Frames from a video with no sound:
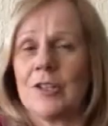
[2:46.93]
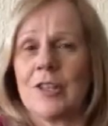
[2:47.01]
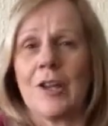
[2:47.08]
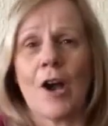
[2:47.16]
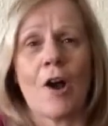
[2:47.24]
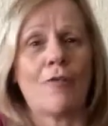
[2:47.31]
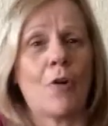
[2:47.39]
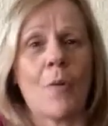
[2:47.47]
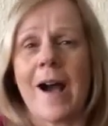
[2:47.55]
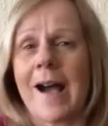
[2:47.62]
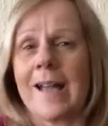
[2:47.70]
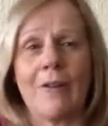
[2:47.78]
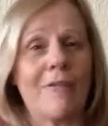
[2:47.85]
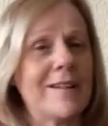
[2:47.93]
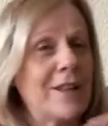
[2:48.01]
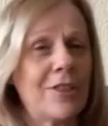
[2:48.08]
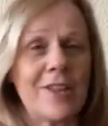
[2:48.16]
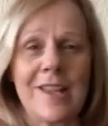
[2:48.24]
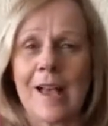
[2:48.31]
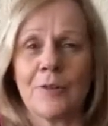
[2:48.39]
the ROI, or
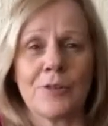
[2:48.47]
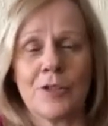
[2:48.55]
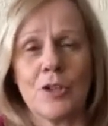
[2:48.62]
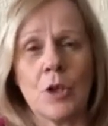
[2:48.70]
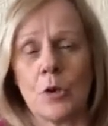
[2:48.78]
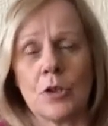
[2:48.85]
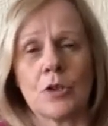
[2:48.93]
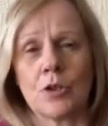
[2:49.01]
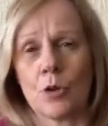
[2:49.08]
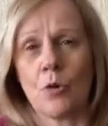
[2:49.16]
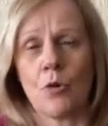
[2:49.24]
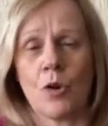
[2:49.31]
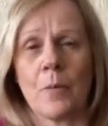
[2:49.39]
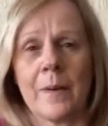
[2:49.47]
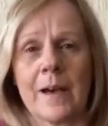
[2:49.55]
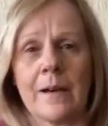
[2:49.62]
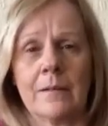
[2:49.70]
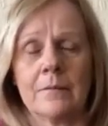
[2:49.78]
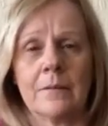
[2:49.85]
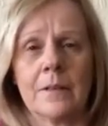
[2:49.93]
anything else that you can talk
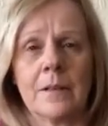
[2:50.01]
about.